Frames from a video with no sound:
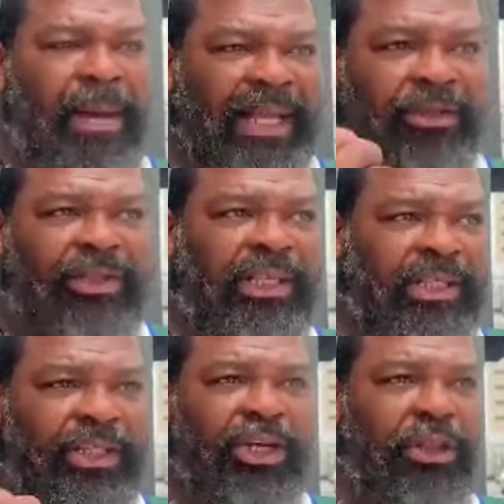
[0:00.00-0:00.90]
Matthew 6
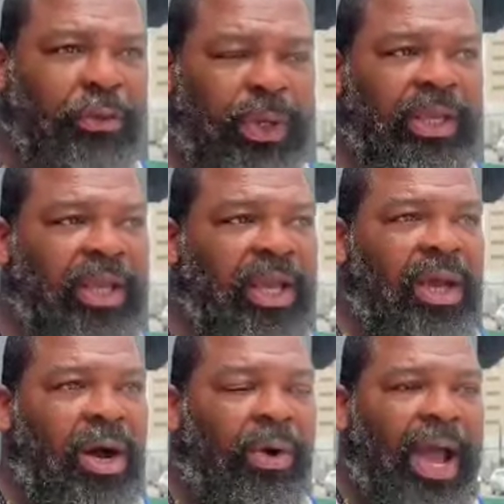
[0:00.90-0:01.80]
and 33,
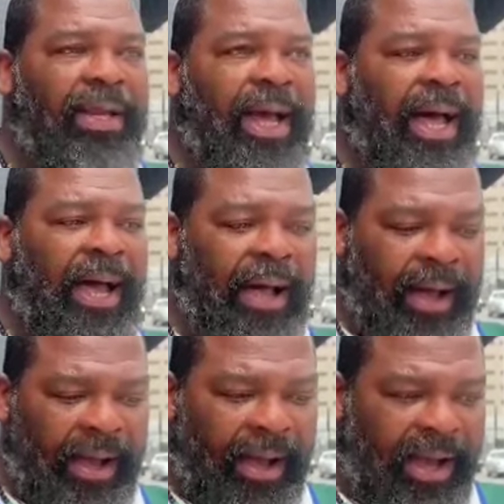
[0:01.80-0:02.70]
all
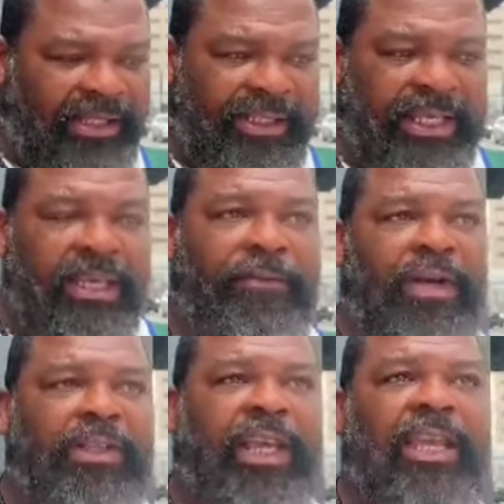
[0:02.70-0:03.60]
right? Seek ye
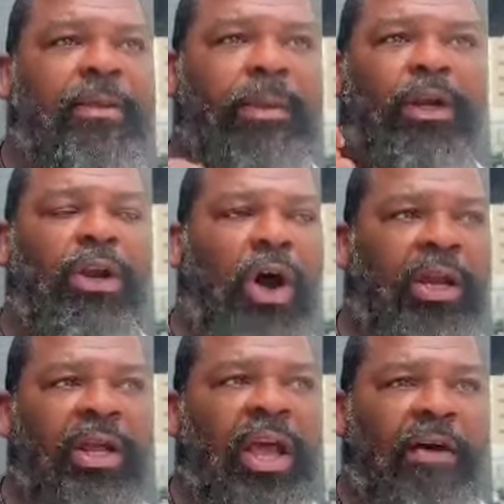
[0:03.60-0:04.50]
first the kingdom
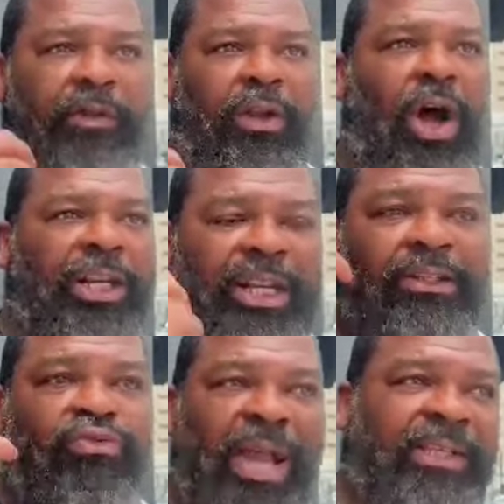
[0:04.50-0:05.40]
of the Lord and
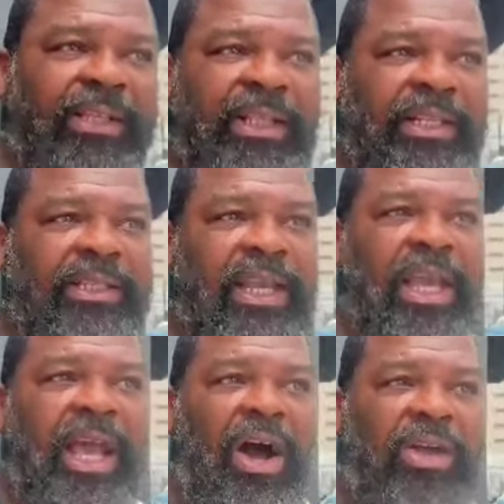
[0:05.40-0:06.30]
his righteousness.
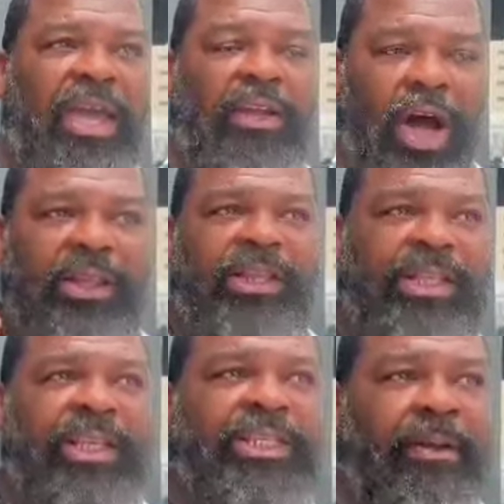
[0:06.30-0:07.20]
Okay, and all these
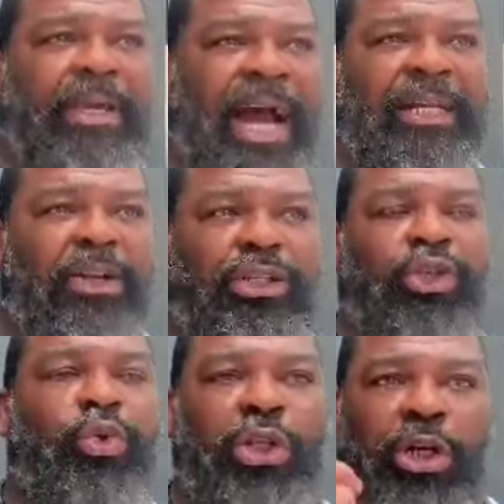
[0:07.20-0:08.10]
things shall be added
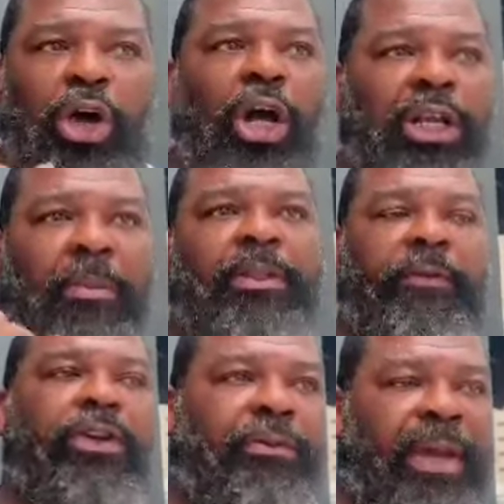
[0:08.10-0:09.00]
unto you. So the Lord comes
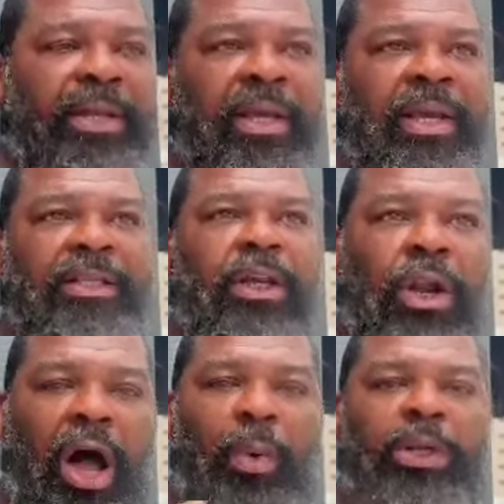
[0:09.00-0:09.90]
first, man. So
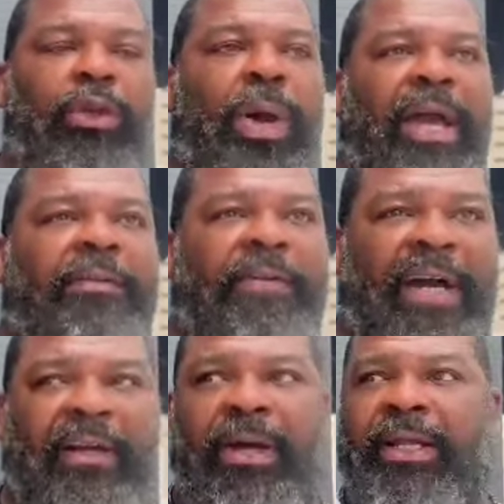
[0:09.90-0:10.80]
Lord willing, you will
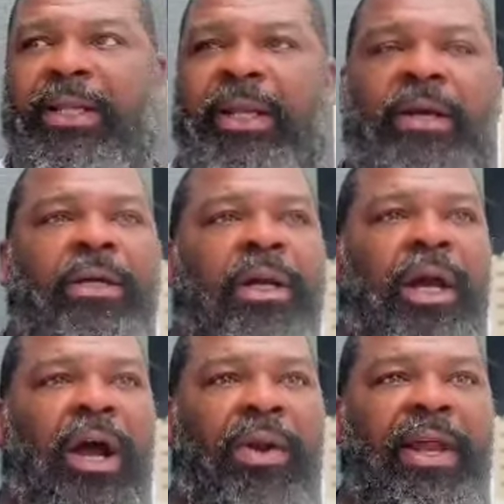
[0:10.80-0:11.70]
edify them and there.
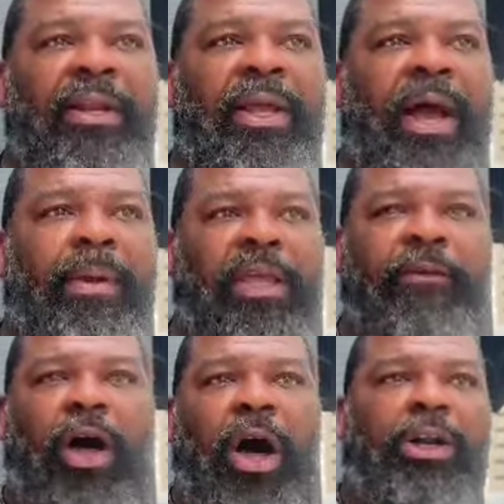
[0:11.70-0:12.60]
All right? I'm going to
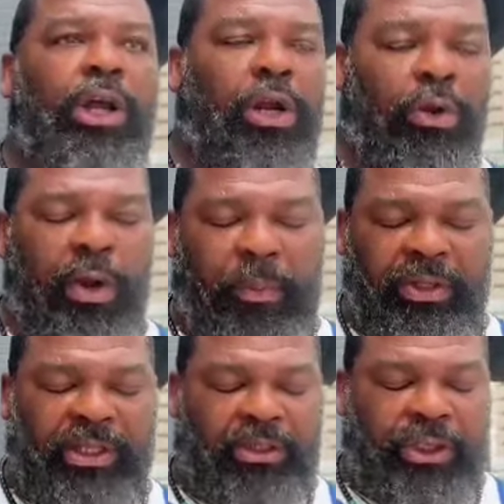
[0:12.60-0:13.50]
give all honor and glory and
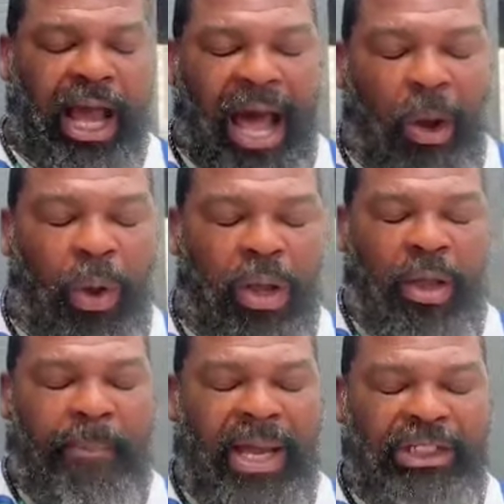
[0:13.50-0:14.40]
praise unto Yahweh,
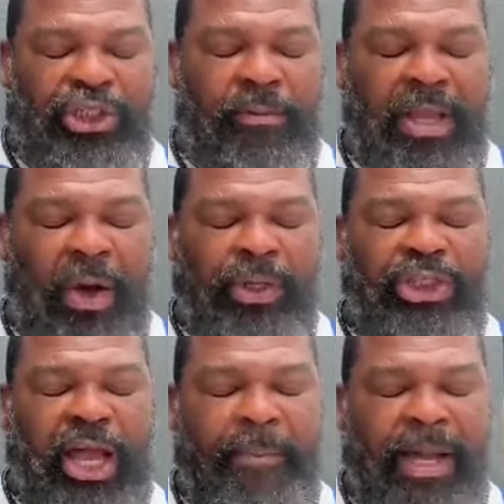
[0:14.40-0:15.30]
Ba'ashirmi,
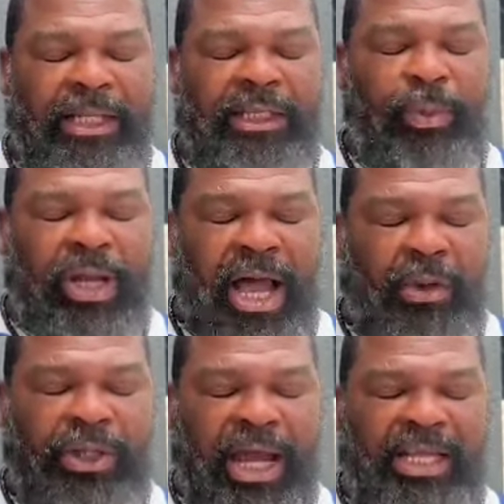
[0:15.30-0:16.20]
Awashai, Ba'ashirmi,
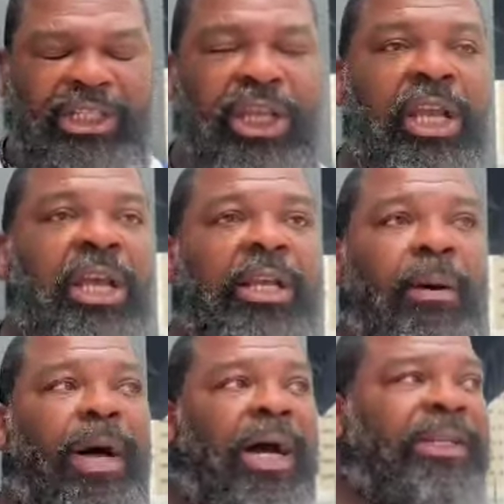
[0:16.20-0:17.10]
Kakudash.
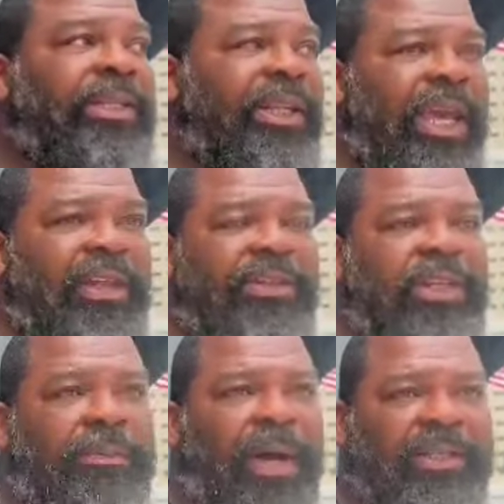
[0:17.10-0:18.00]
Double honors to the elders
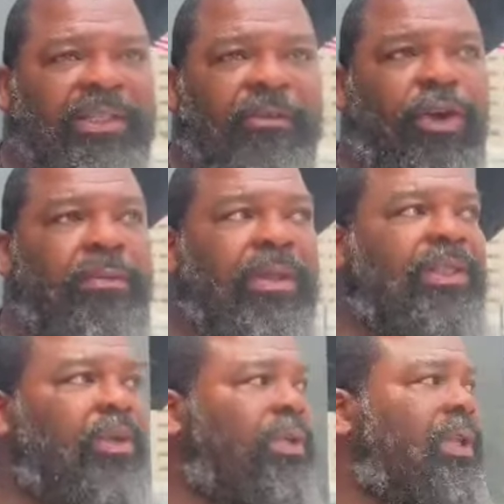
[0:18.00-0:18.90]
and apostles of greatness,
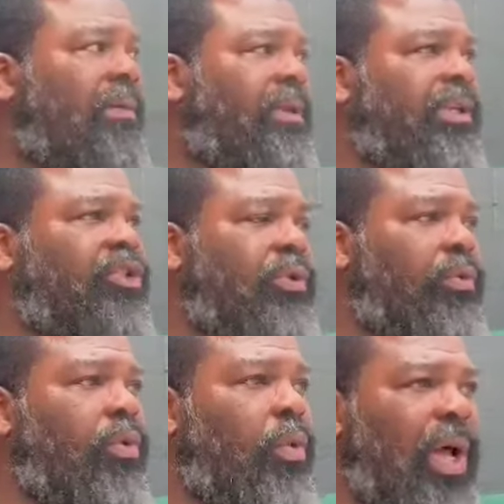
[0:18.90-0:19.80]
who taught me this truth
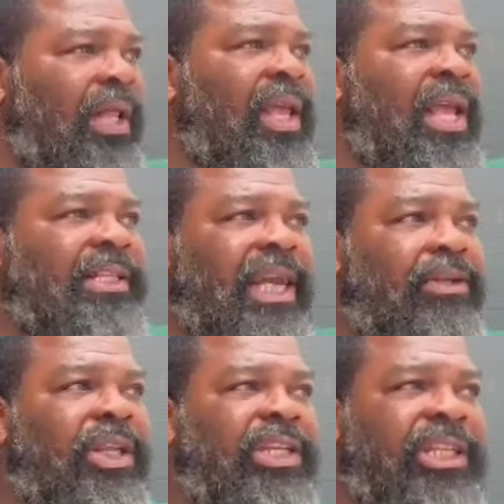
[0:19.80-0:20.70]
and rule well.
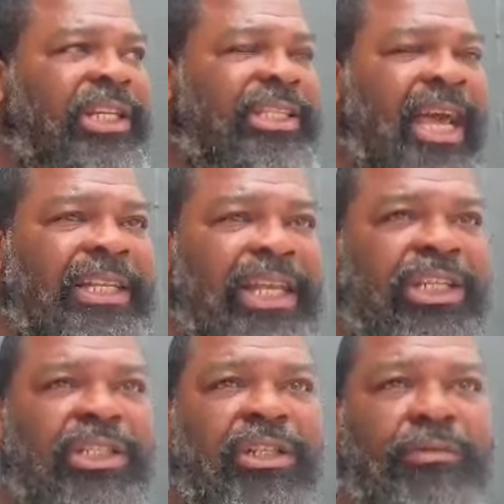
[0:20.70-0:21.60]
Salutation and
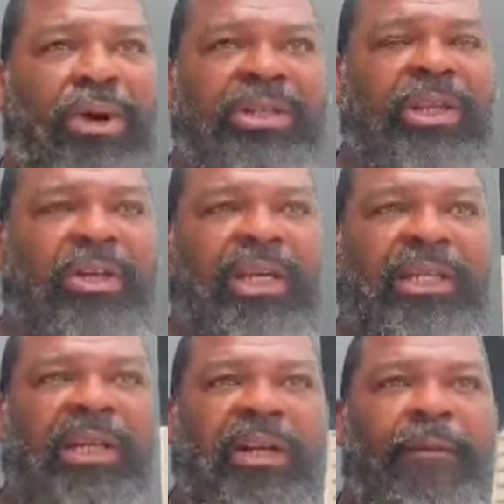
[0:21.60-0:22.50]
salutations to the brothers out there
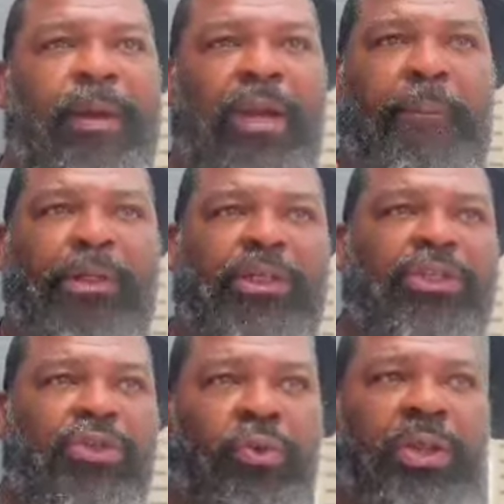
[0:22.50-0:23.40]
that are laboring and pushing
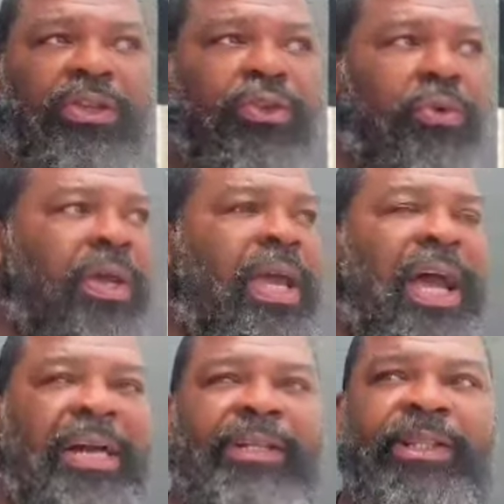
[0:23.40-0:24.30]
this truth in truth
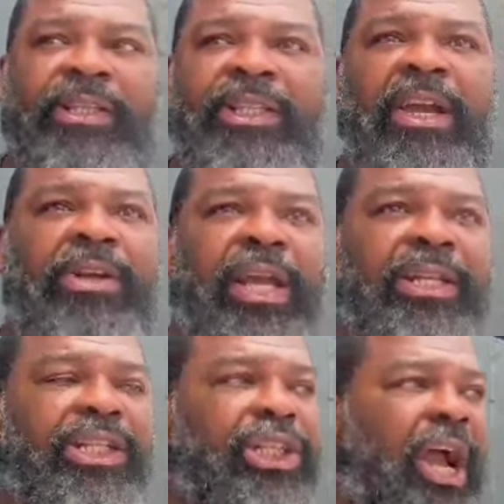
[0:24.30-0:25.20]
and in sincerity
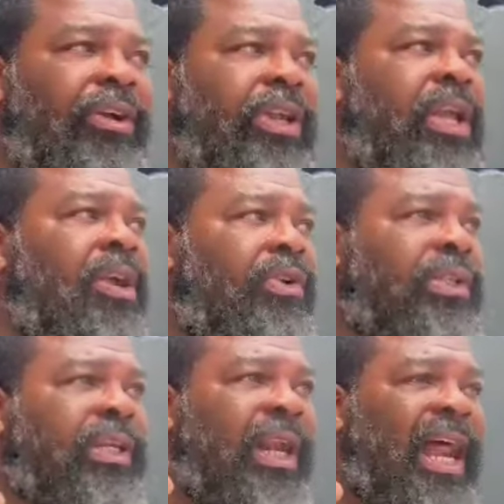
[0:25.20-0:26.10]
and in charity,
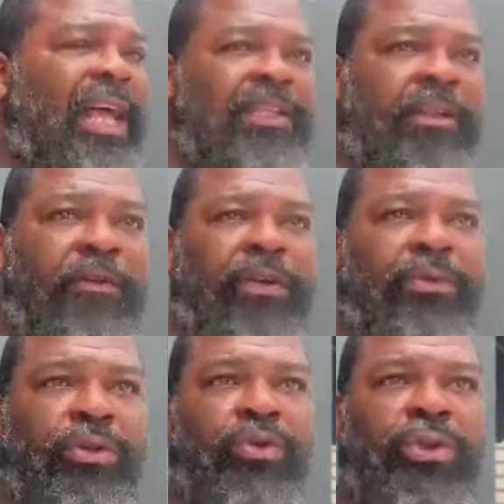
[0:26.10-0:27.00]
risking their lives and their freedom
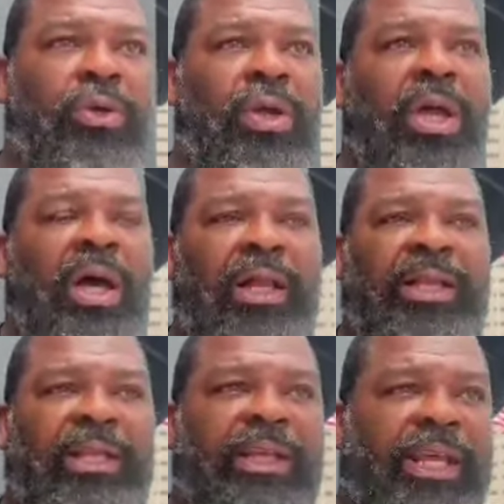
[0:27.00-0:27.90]
to do so.
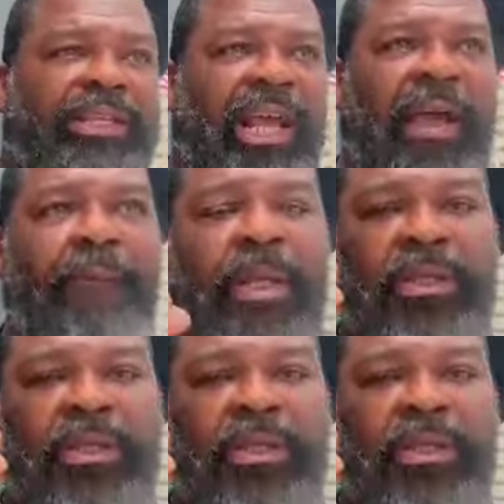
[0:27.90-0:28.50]
Until the next time,